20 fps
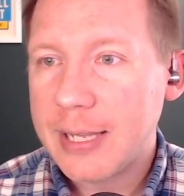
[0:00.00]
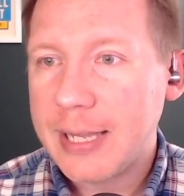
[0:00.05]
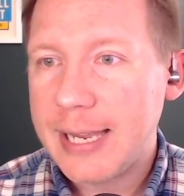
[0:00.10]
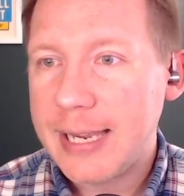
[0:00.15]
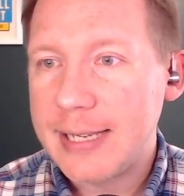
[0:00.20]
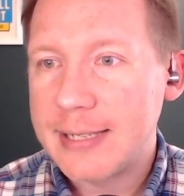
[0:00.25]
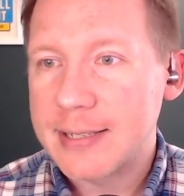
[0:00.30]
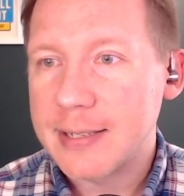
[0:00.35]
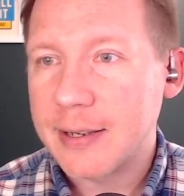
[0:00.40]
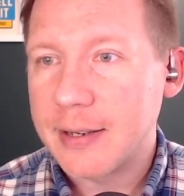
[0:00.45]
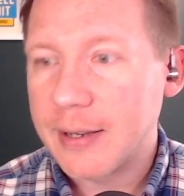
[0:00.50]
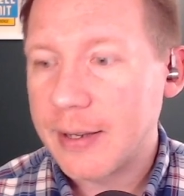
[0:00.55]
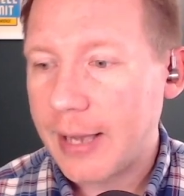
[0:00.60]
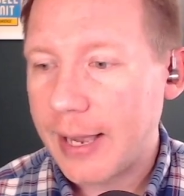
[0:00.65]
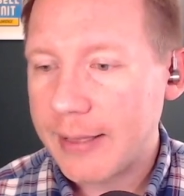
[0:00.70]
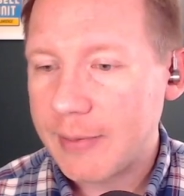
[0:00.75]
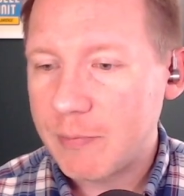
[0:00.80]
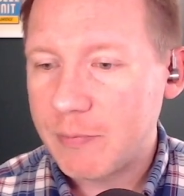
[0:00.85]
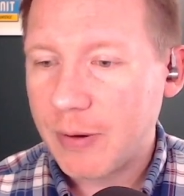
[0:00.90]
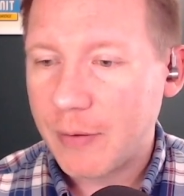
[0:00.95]
He's
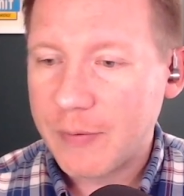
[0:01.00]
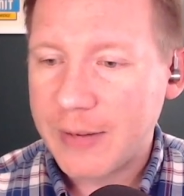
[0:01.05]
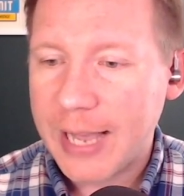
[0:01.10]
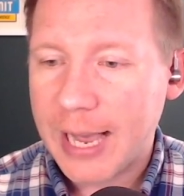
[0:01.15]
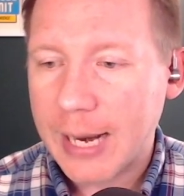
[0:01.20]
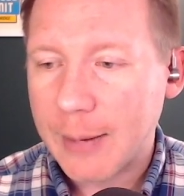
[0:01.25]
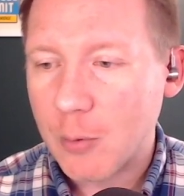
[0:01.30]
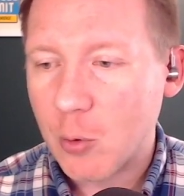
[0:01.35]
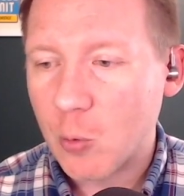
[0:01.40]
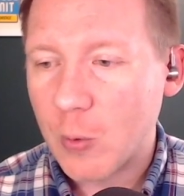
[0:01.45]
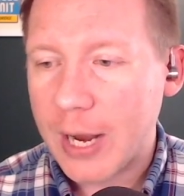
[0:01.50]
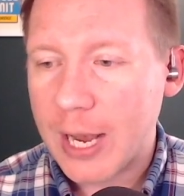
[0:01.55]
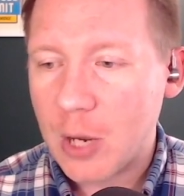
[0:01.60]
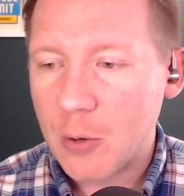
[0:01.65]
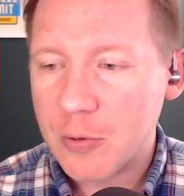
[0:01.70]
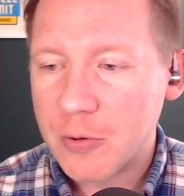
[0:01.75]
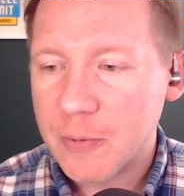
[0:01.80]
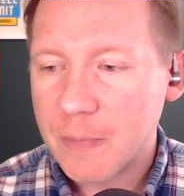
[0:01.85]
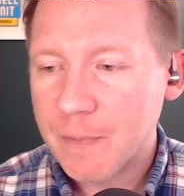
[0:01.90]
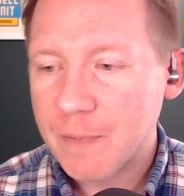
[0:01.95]
I've got him
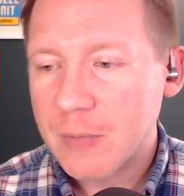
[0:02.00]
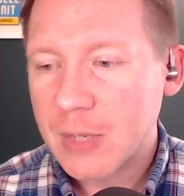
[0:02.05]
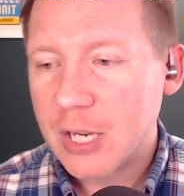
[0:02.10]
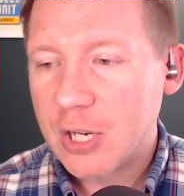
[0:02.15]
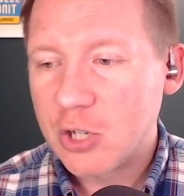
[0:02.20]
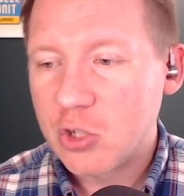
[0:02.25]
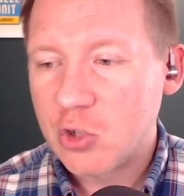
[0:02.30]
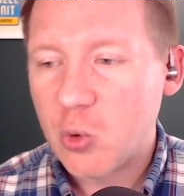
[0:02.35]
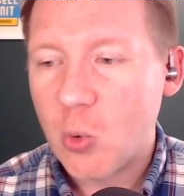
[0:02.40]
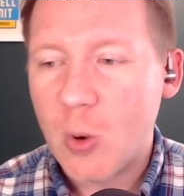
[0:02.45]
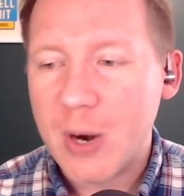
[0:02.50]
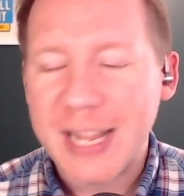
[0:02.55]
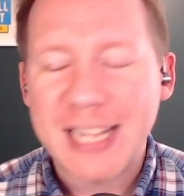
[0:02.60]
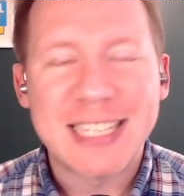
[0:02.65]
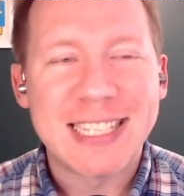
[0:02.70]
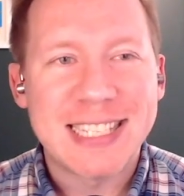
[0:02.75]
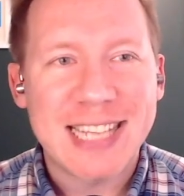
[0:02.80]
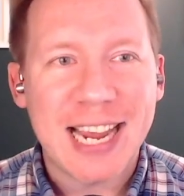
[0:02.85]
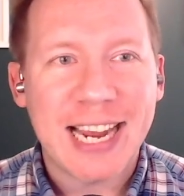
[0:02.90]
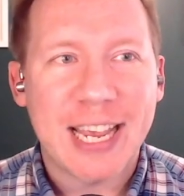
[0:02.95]
around
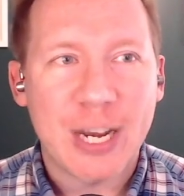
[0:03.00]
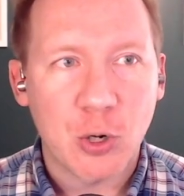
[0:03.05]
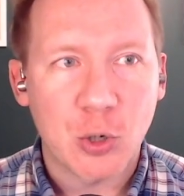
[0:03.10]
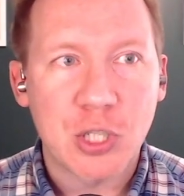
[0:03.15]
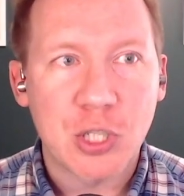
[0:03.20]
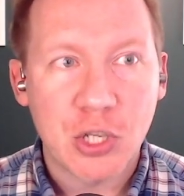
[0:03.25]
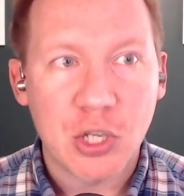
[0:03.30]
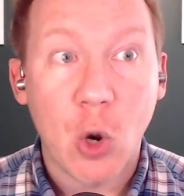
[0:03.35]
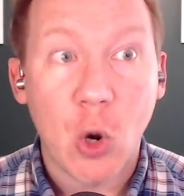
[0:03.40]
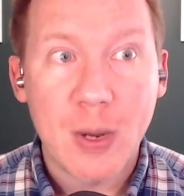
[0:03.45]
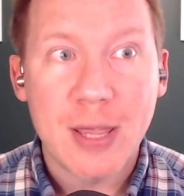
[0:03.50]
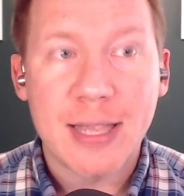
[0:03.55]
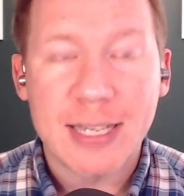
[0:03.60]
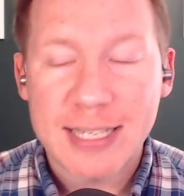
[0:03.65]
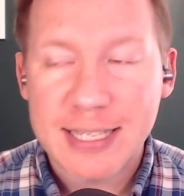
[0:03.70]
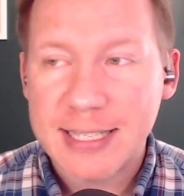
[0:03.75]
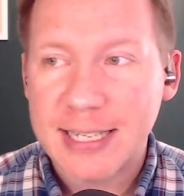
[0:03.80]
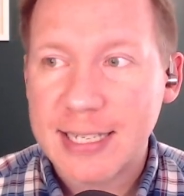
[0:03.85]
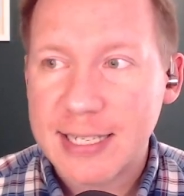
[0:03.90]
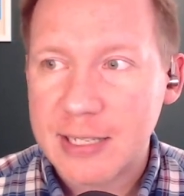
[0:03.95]
22nd or so in the
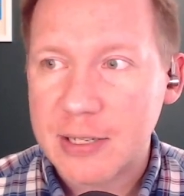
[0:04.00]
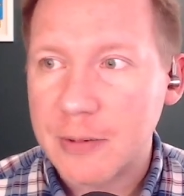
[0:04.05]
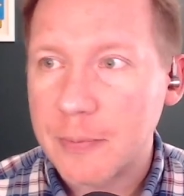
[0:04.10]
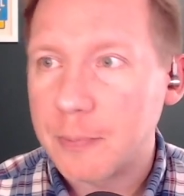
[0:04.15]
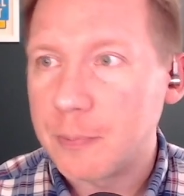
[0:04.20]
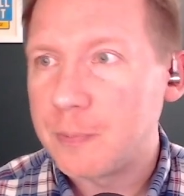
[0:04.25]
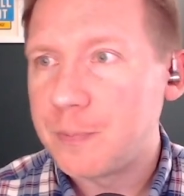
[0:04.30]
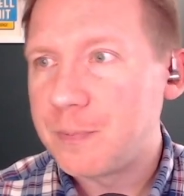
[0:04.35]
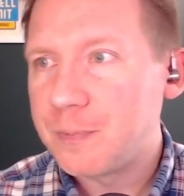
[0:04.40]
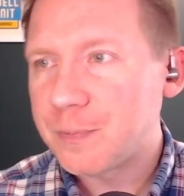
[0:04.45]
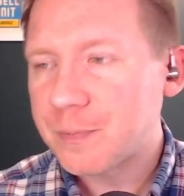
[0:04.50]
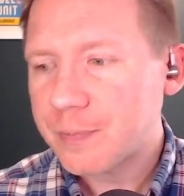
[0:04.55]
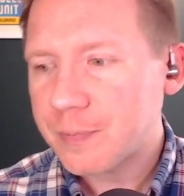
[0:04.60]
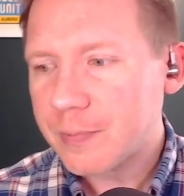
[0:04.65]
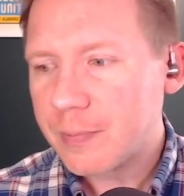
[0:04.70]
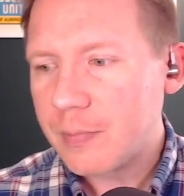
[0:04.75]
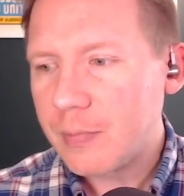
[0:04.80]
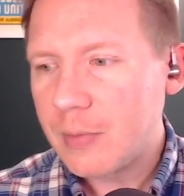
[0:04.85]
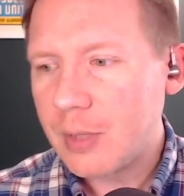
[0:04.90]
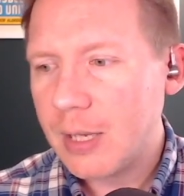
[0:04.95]
system,
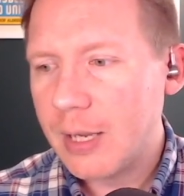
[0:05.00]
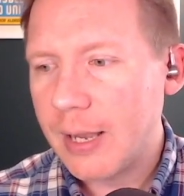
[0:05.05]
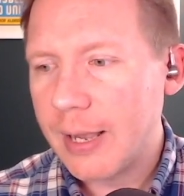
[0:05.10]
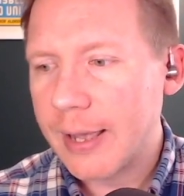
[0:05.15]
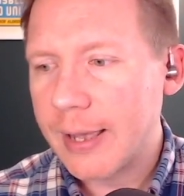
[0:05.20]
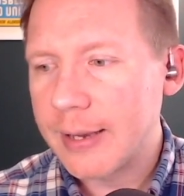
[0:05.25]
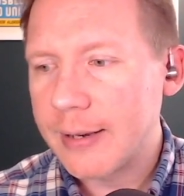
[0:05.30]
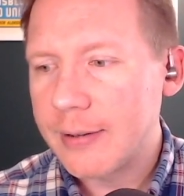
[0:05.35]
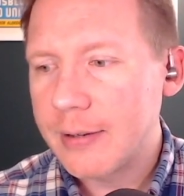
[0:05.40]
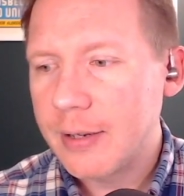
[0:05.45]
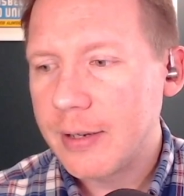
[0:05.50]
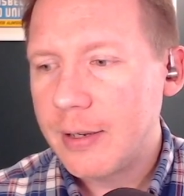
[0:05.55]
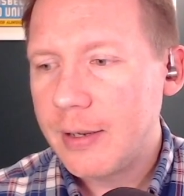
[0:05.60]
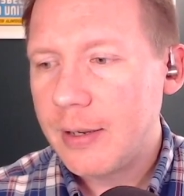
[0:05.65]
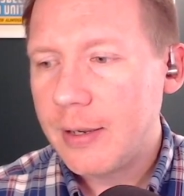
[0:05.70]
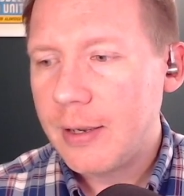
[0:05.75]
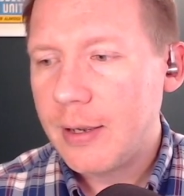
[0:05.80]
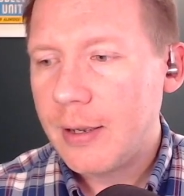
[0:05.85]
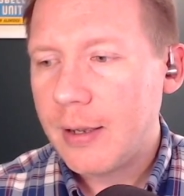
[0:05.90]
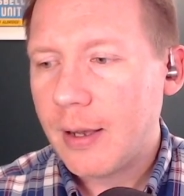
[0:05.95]
and
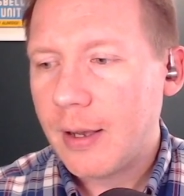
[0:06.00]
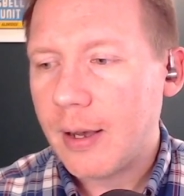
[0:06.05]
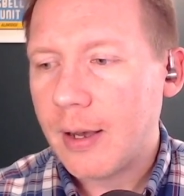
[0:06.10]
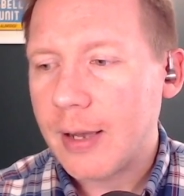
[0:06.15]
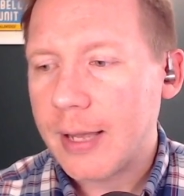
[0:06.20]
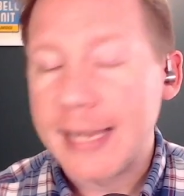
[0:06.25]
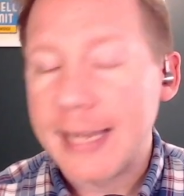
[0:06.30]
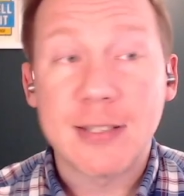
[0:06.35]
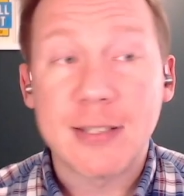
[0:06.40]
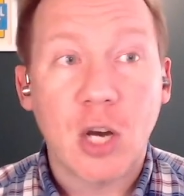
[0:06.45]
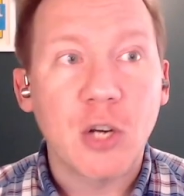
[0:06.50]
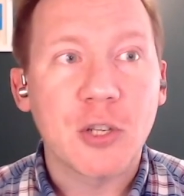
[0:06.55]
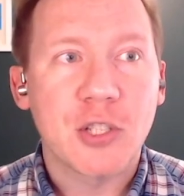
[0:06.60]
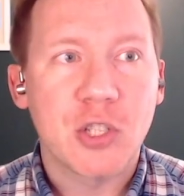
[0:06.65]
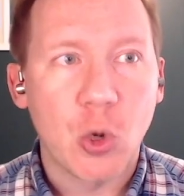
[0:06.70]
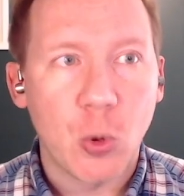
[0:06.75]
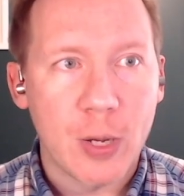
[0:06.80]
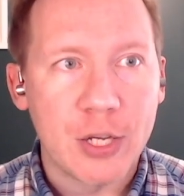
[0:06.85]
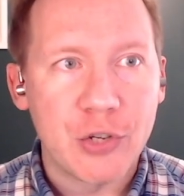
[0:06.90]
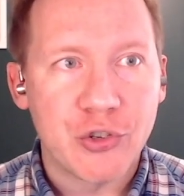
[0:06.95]
he's
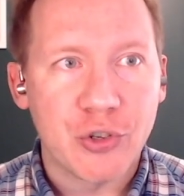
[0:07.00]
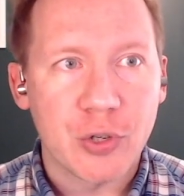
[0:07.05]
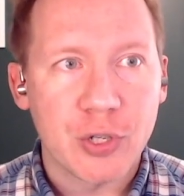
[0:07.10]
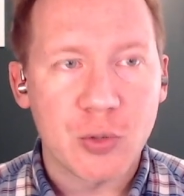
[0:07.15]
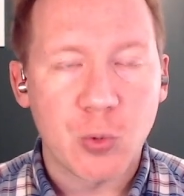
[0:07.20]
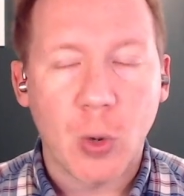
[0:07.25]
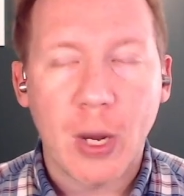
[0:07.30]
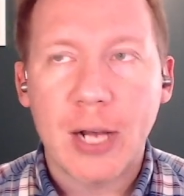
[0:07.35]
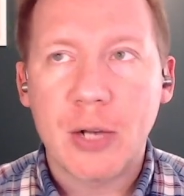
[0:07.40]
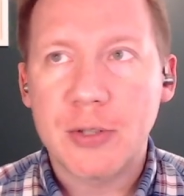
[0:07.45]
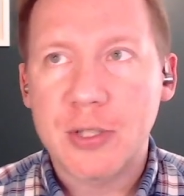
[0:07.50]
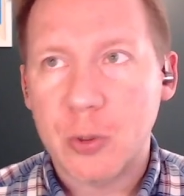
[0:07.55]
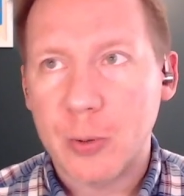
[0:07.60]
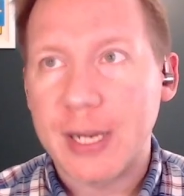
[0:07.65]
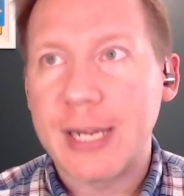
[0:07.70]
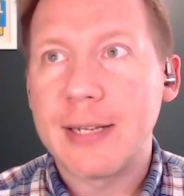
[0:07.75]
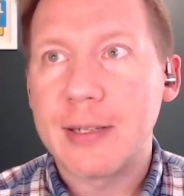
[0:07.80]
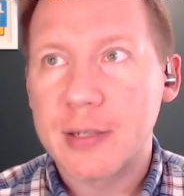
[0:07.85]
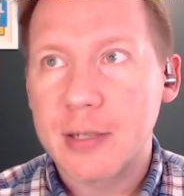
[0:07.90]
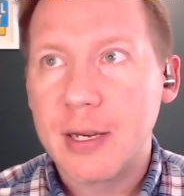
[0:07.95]
also injured as well, so
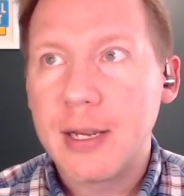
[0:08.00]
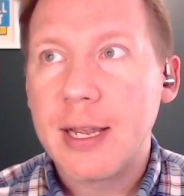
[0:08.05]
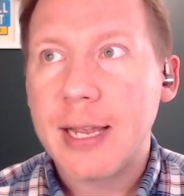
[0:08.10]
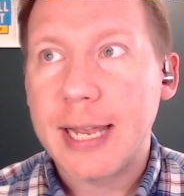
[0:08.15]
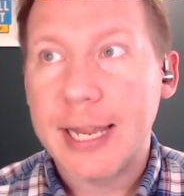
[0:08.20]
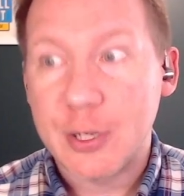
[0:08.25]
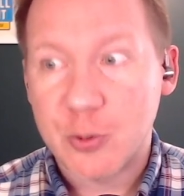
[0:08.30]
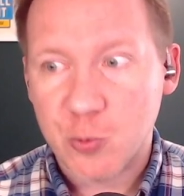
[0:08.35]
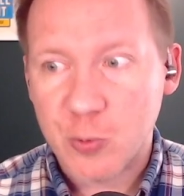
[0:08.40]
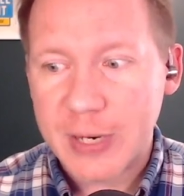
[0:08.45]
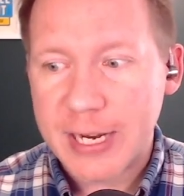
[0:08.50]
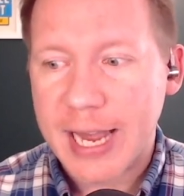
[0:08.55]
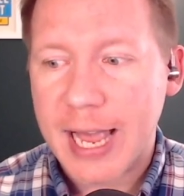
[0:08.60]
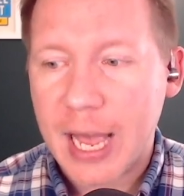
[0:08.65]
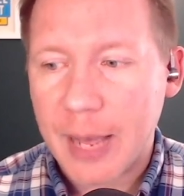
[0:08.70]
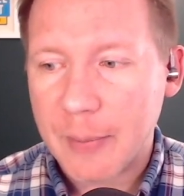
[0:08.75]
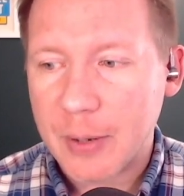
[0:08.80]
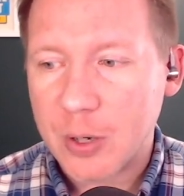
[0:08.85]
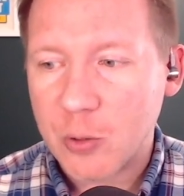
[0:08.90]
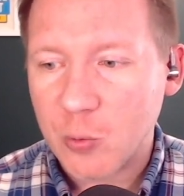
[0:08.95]
he's
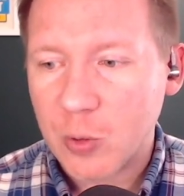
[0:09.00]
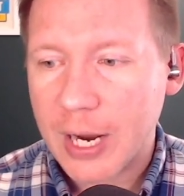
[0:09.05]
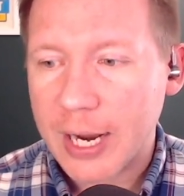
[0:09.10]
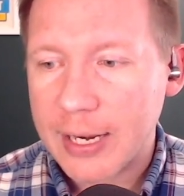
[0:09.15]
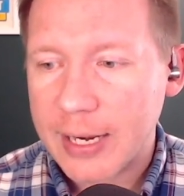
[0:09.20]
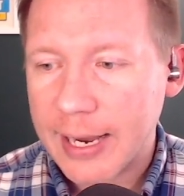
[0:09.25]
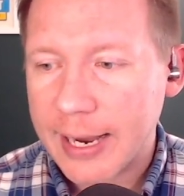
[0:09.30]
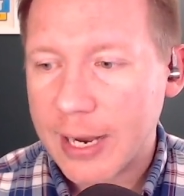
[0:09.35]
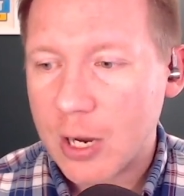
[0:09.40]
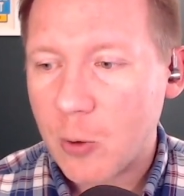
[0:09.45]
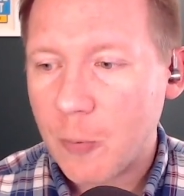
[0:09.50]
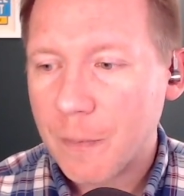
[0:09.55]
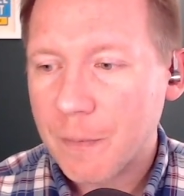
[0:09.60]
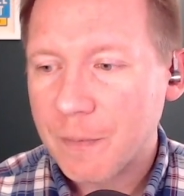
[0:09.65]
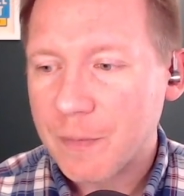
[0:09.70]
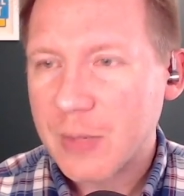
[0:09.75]
rehabbing right now.